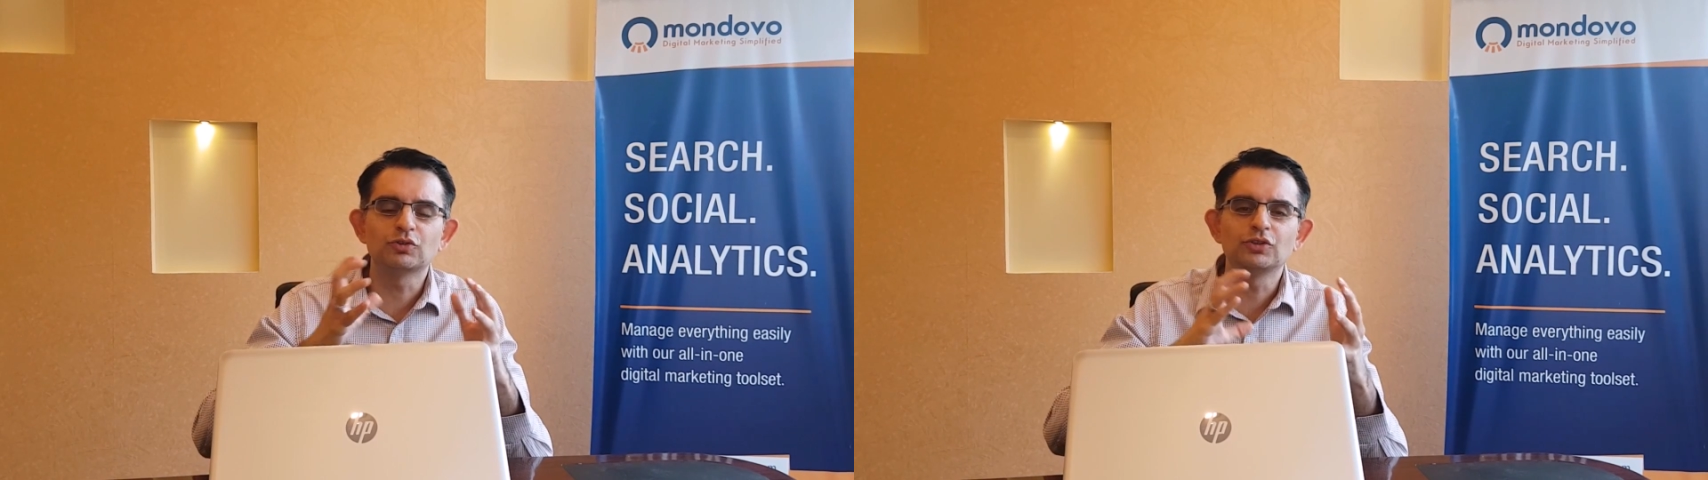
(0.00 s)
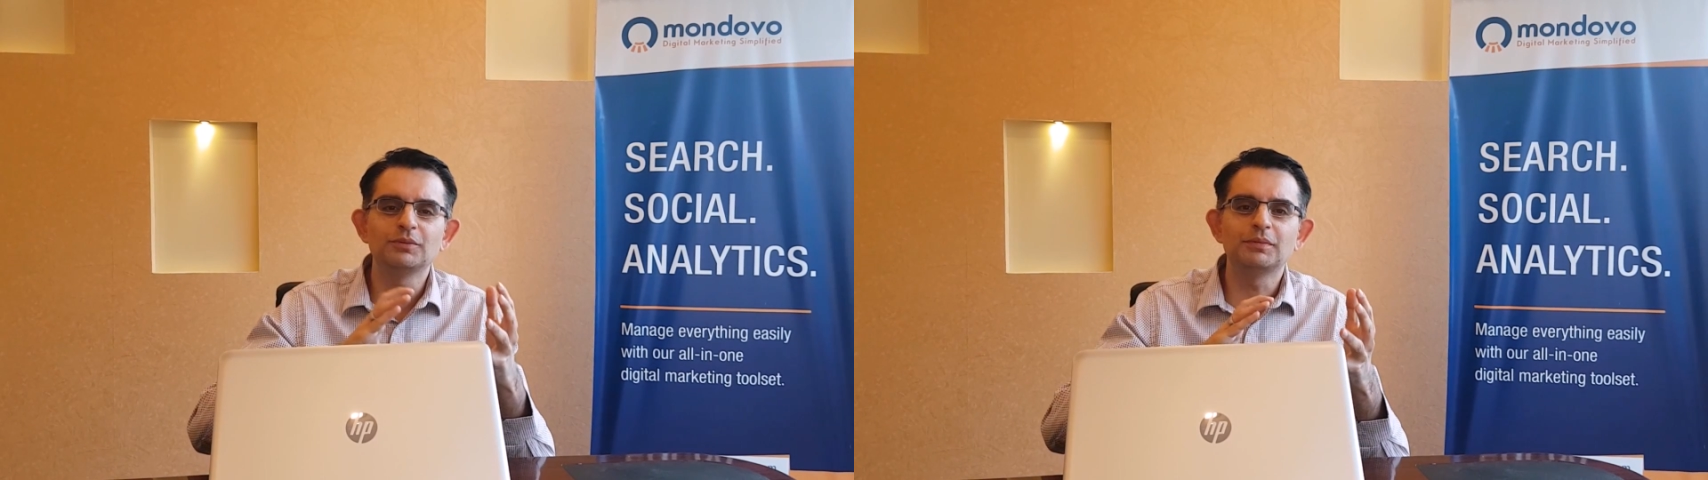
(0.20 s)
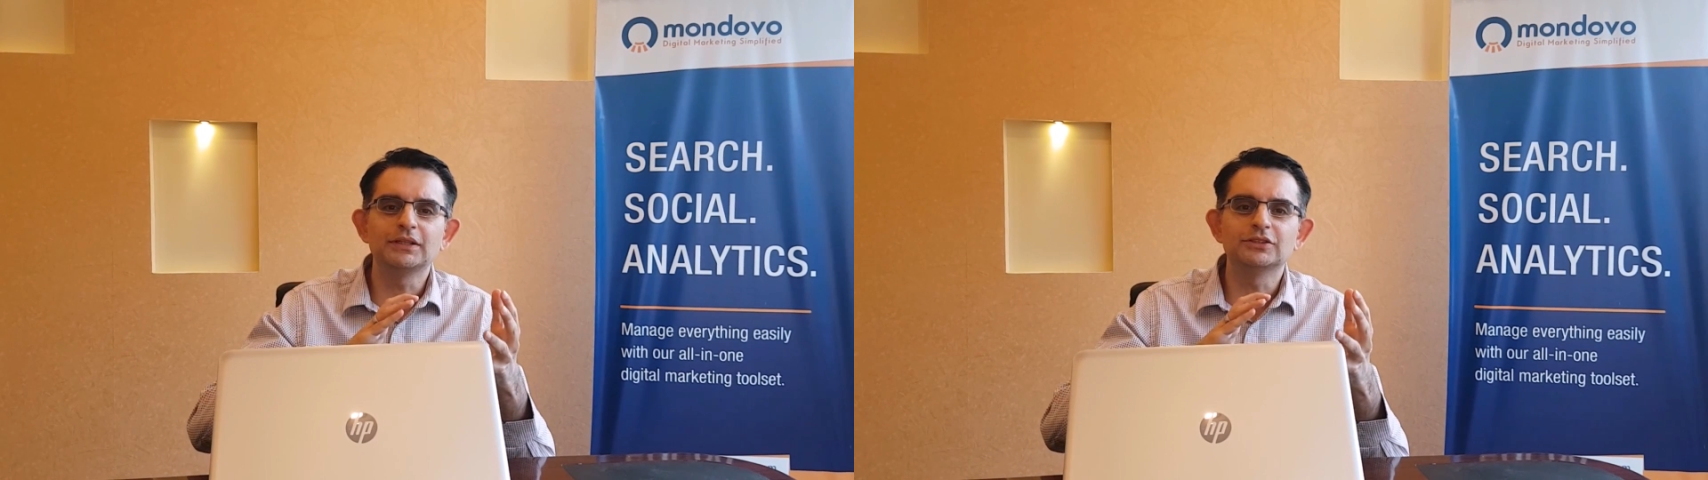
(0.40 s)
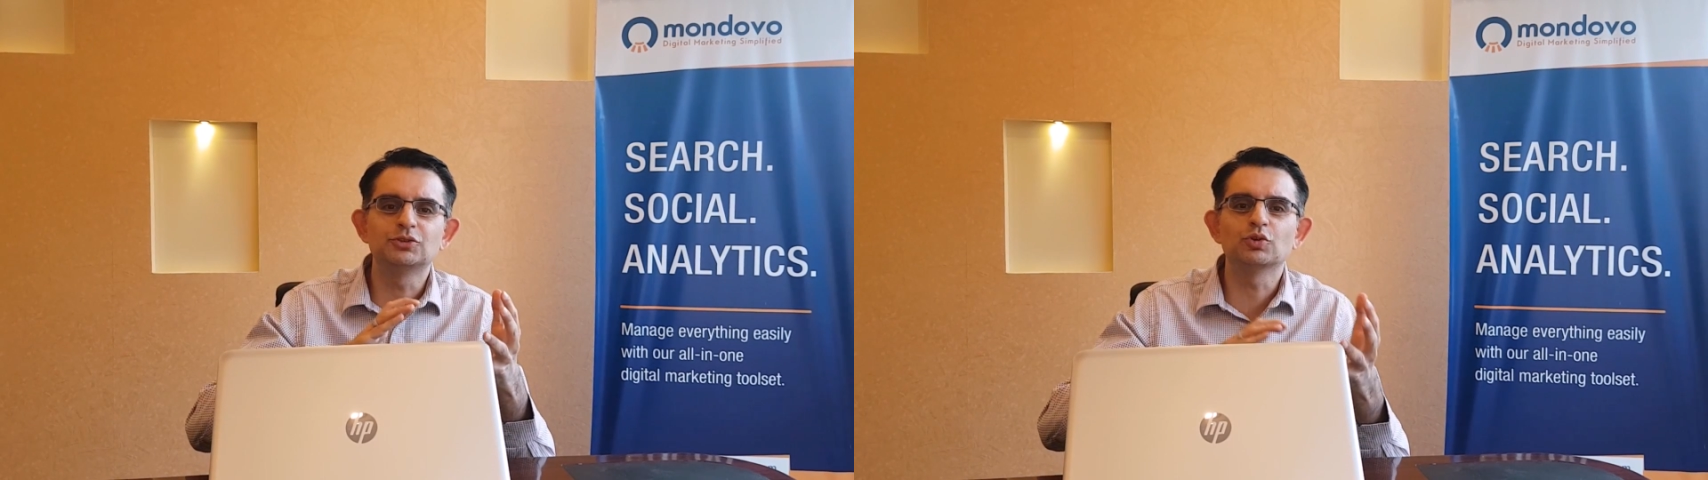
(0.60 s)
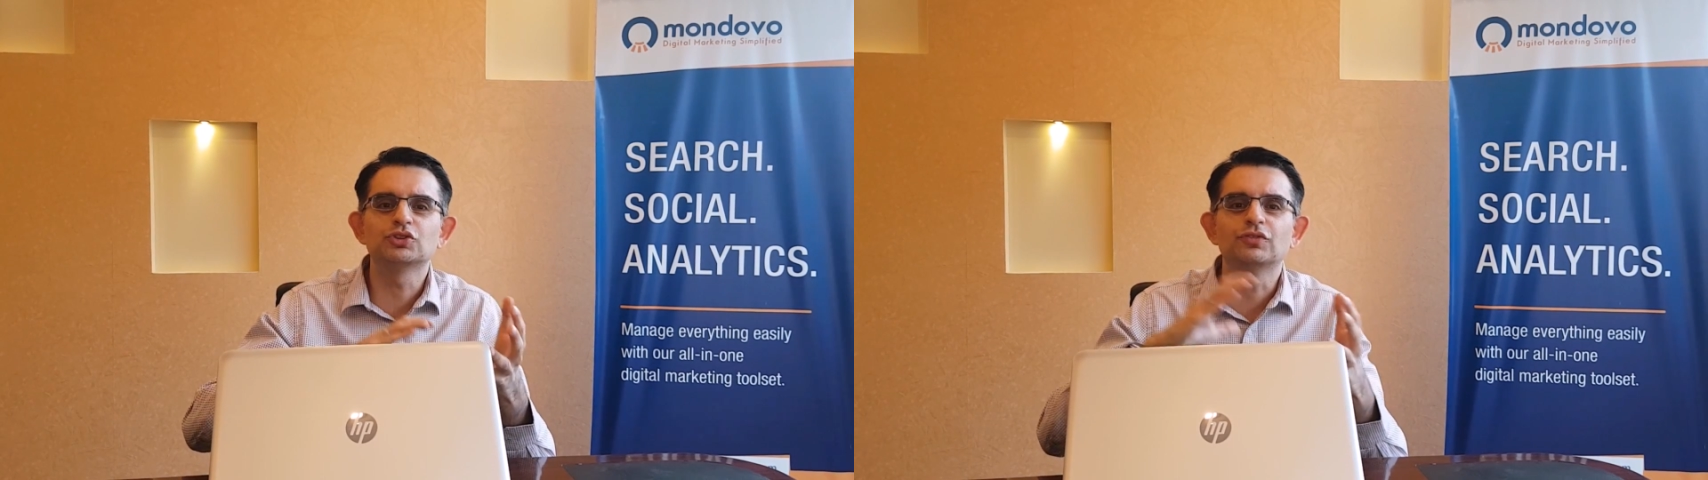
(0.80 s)
only be the
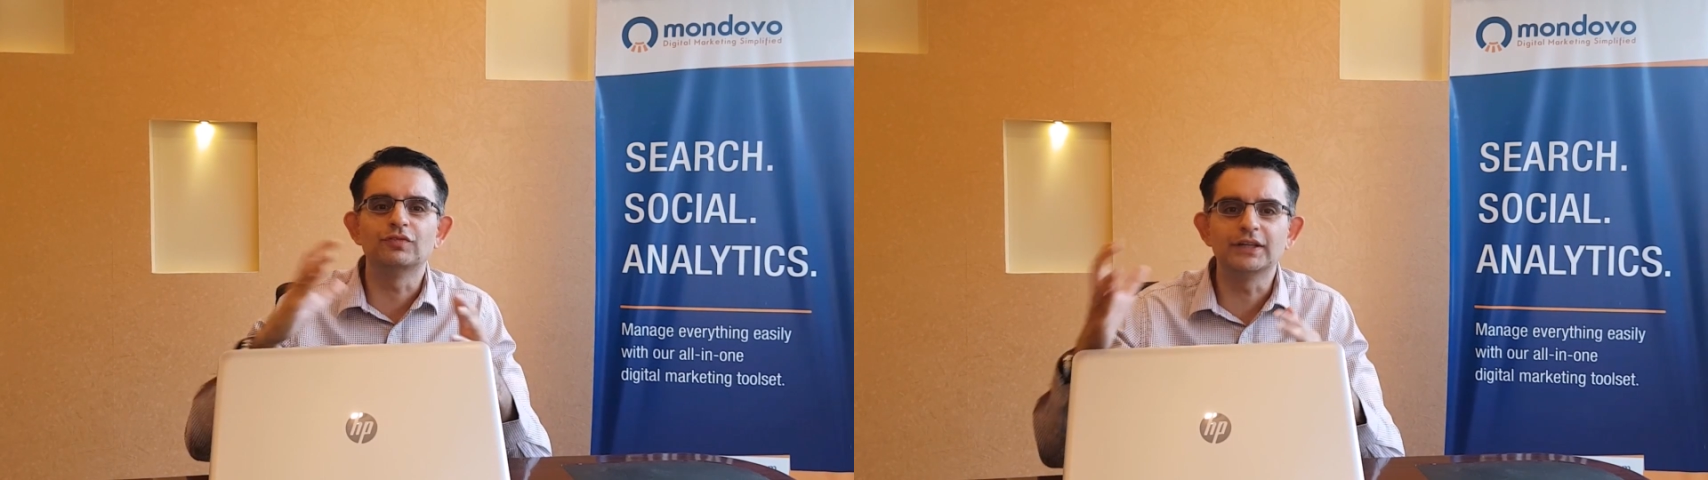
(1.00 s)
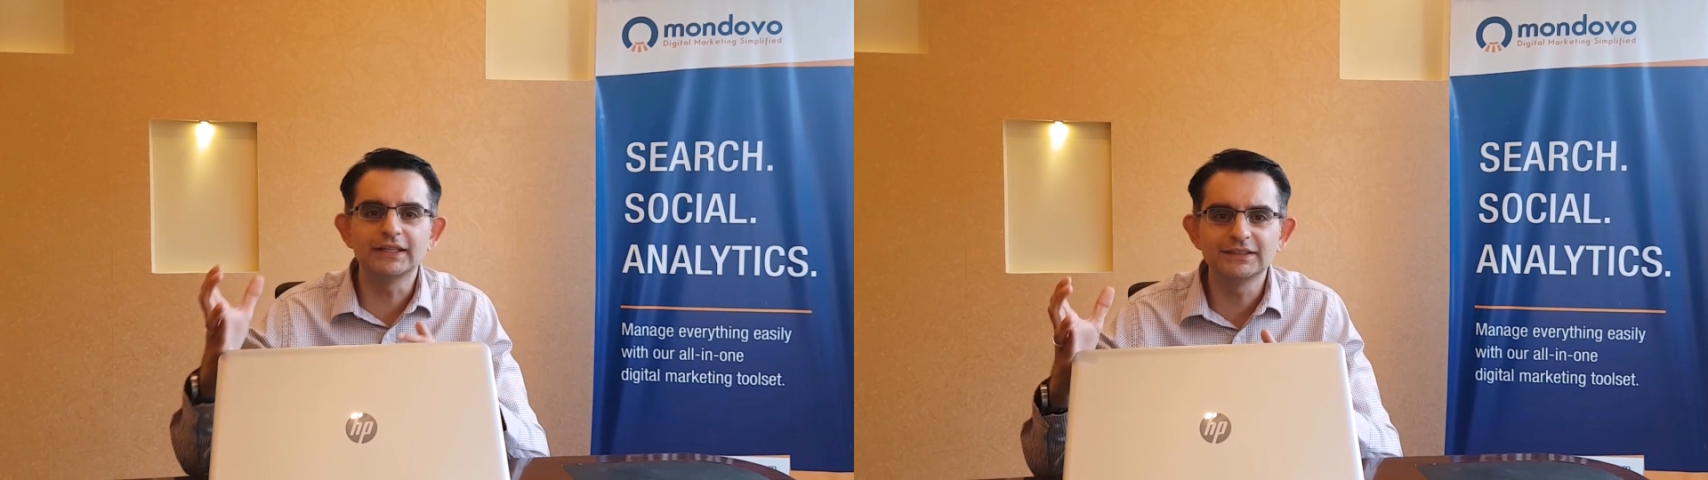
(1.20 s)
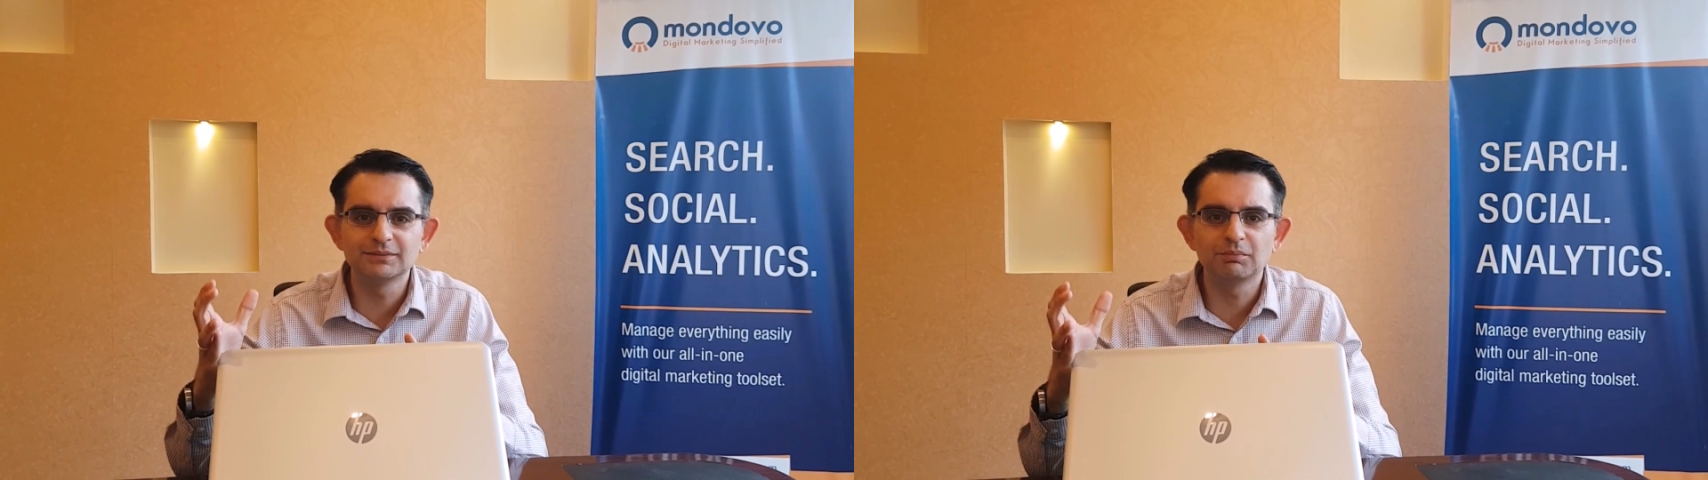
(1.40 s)
source of leads,